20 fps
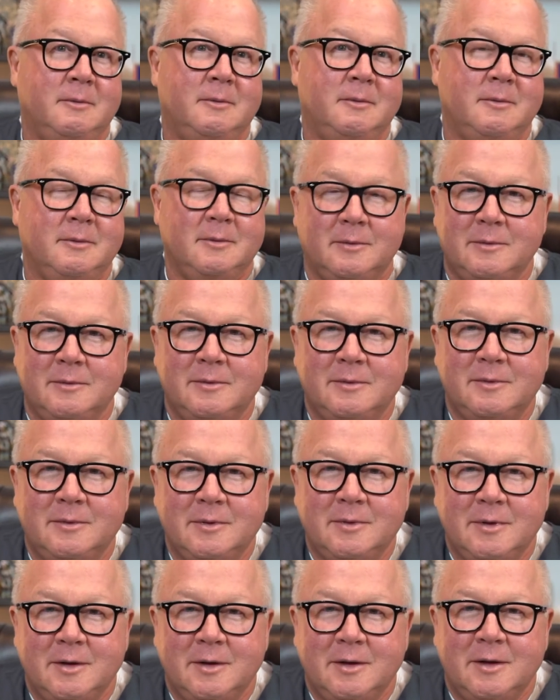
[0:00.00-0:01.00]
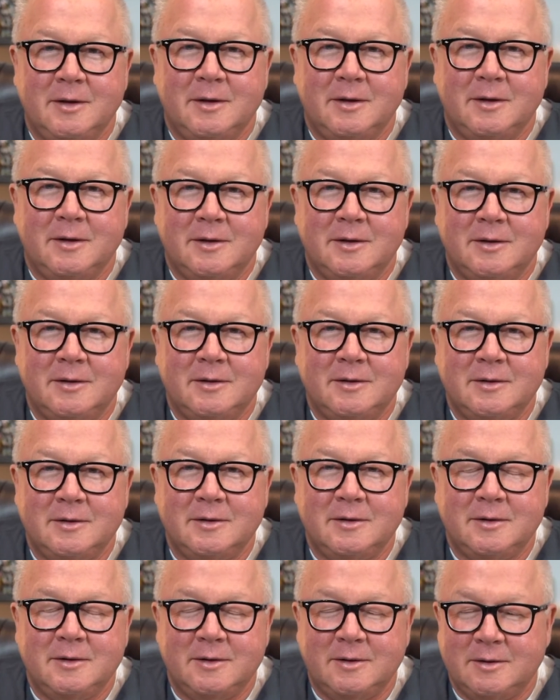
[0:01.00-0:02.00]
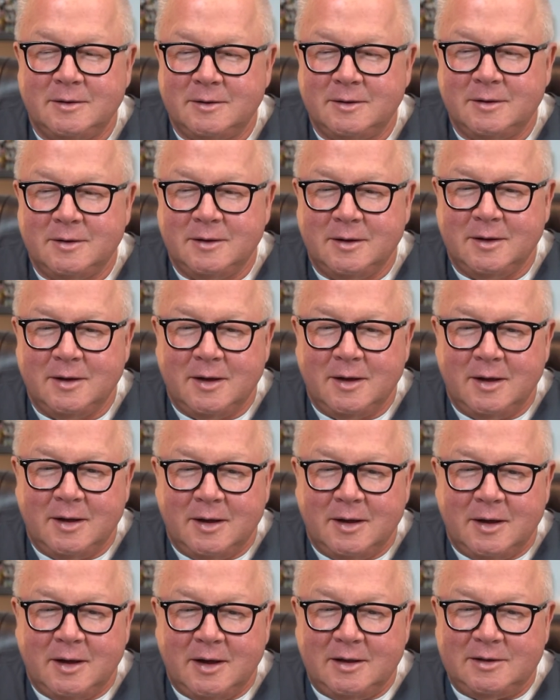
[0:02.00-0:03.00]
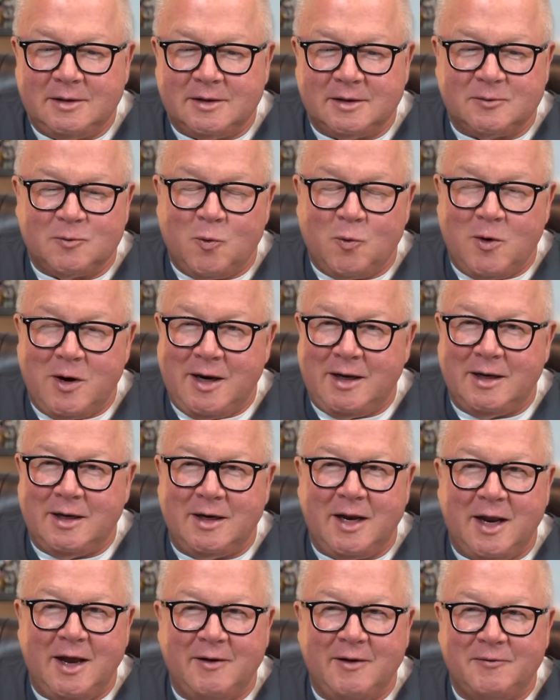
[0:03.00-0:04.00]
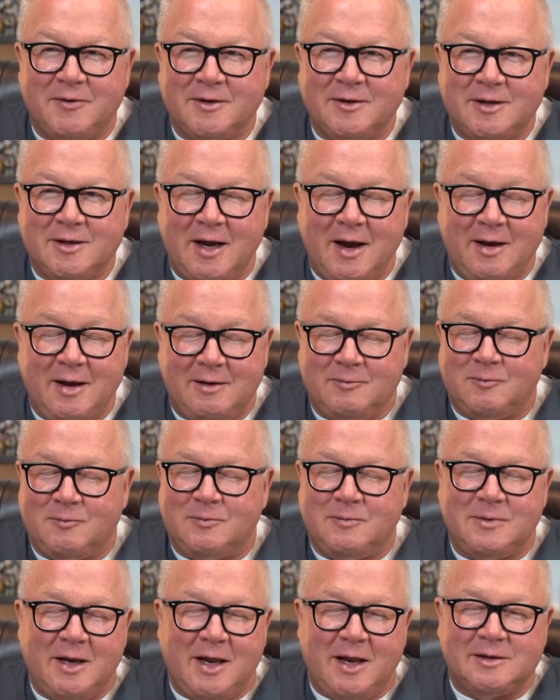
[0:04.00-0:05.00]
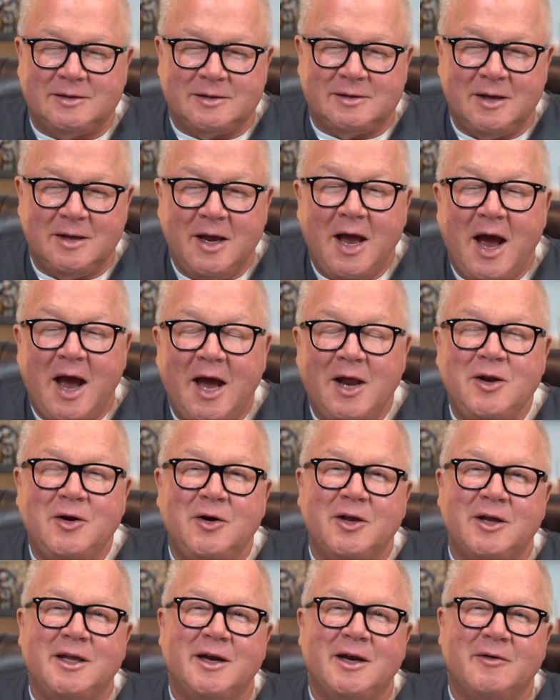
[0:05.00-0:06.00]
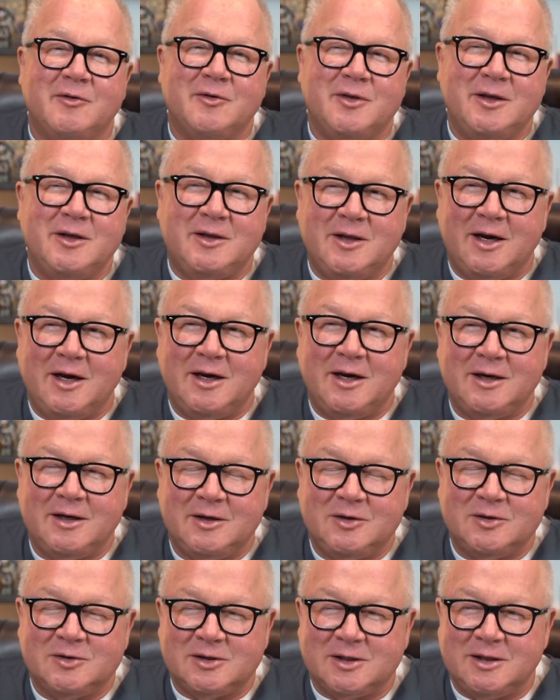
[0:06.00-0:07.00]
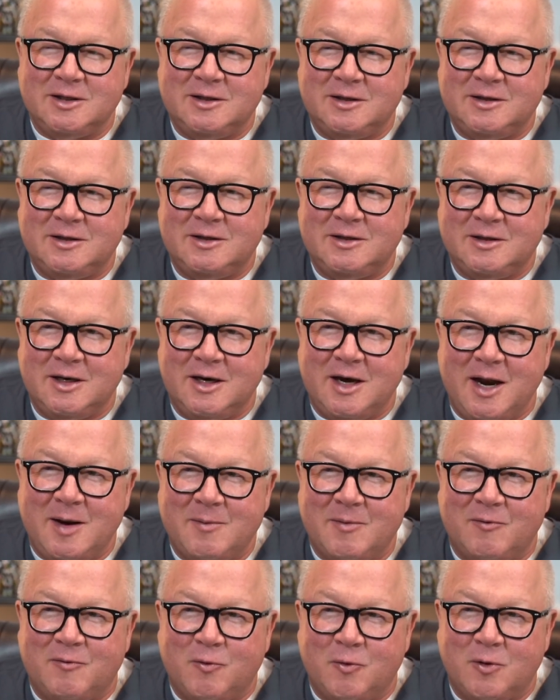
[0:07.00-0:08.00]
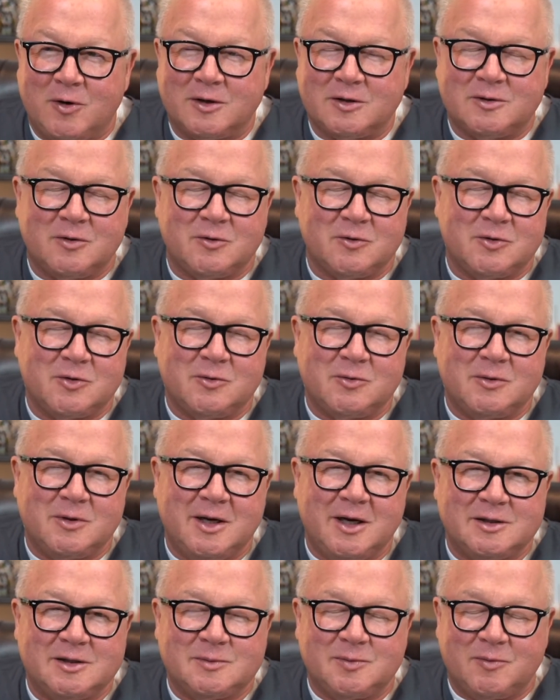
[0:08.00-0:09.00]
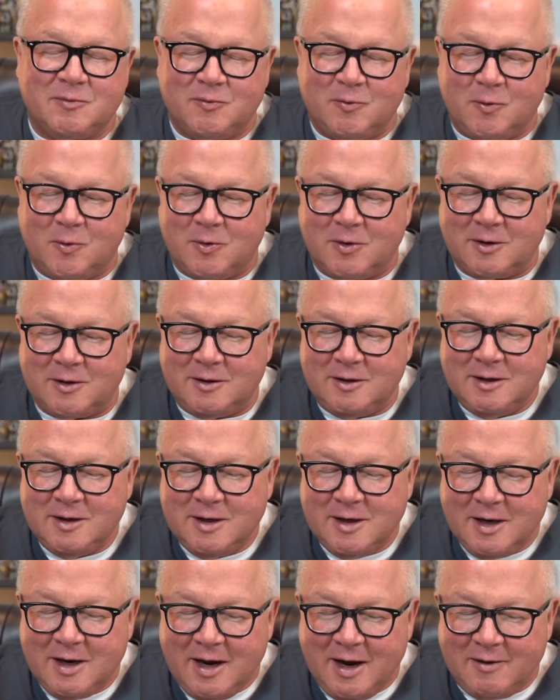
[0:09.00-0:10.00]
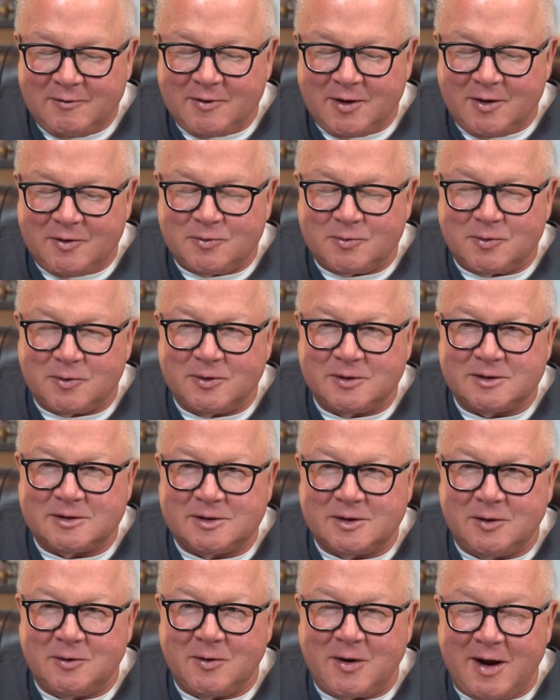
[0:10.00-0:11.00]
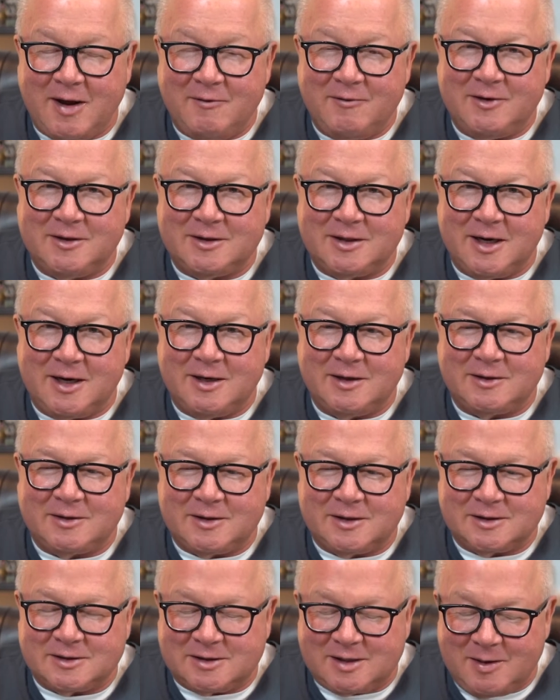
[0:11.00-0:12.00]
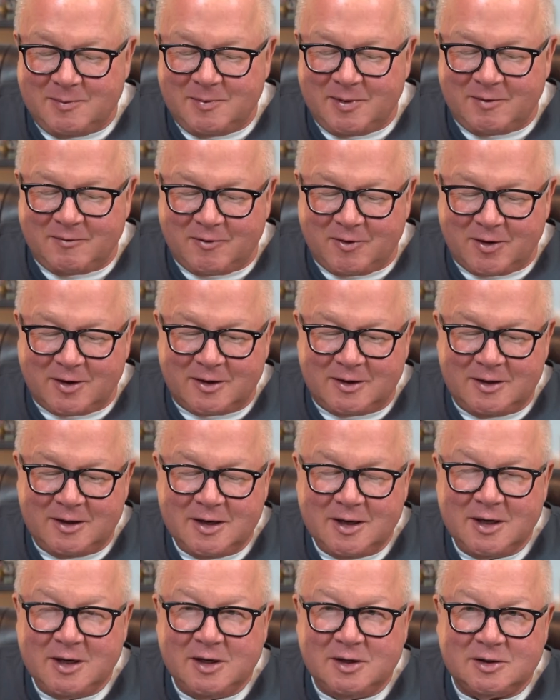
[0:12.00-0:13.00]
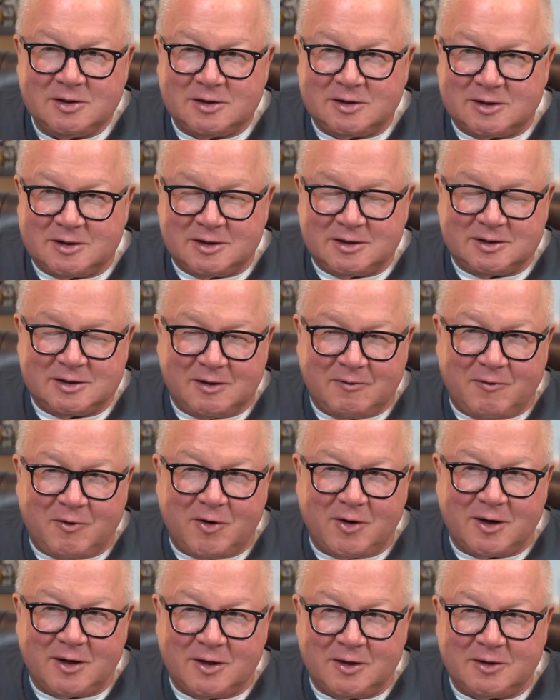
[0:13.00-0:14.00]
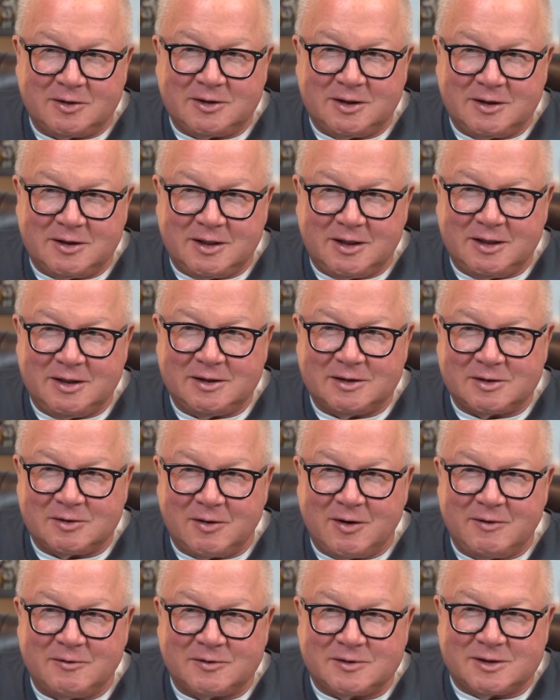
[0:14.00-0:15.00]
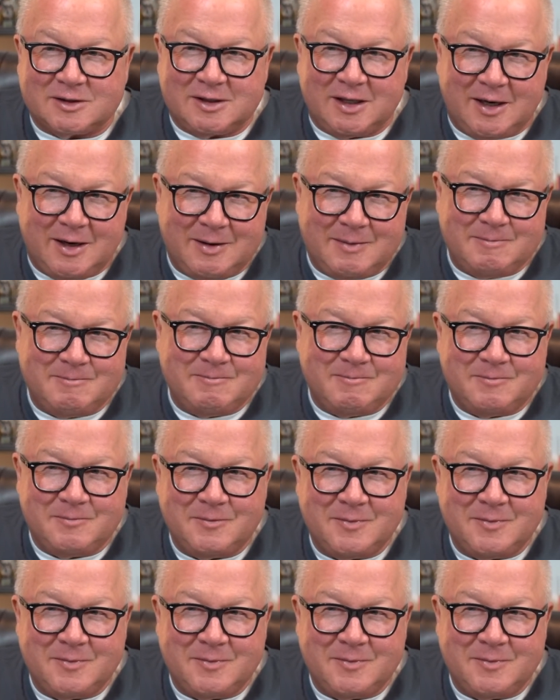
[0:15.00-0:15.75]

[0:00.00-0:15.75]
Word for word: This is also what you do all day, every day. Yep. Take a look at people's I just wing it half the time. Yeah, it's, I do look at everything then usually the night before, two or three days before. have gone through it, so I haven't done it this time, but I've already. She says I've already looked at these, so I have some